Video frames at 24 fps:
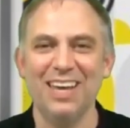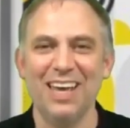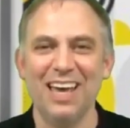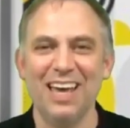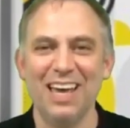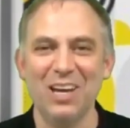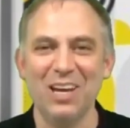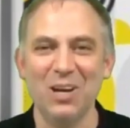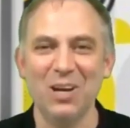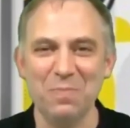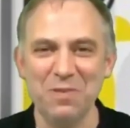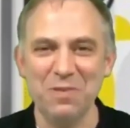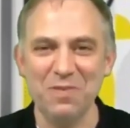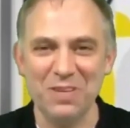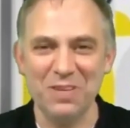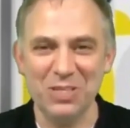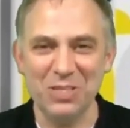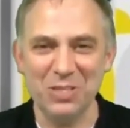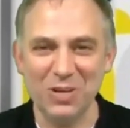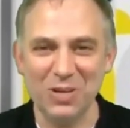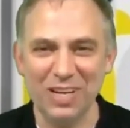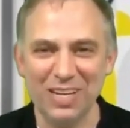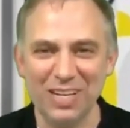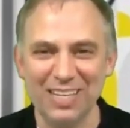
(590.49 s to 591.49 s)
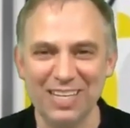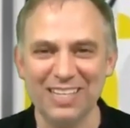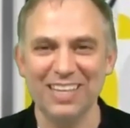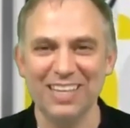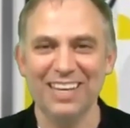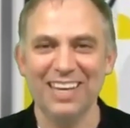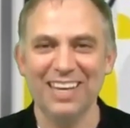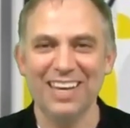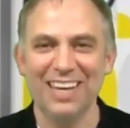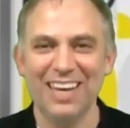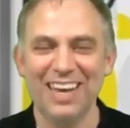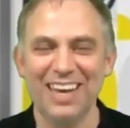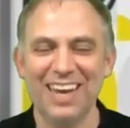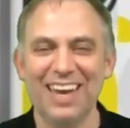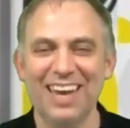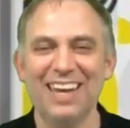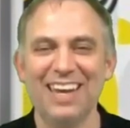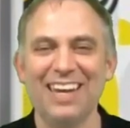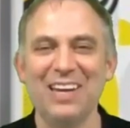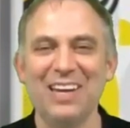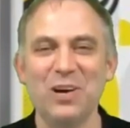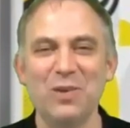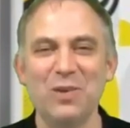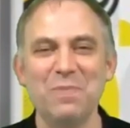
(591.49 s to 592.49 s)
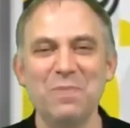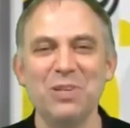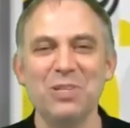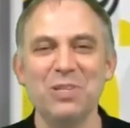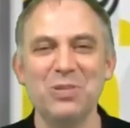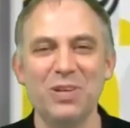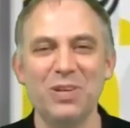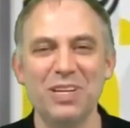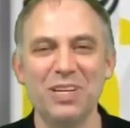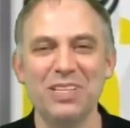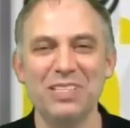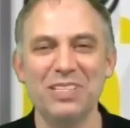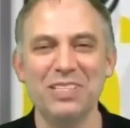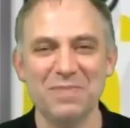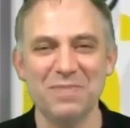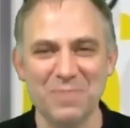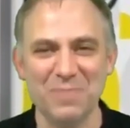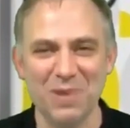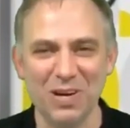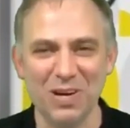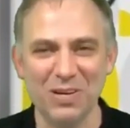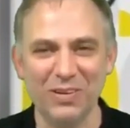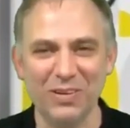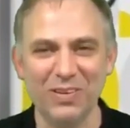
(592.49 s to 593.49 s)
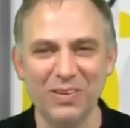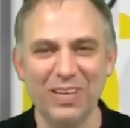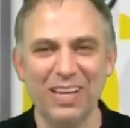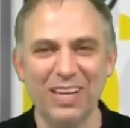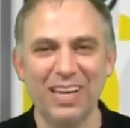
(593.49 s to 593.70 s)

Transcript: I hope you've enjoyed it, and I hope you'll join us tomorrow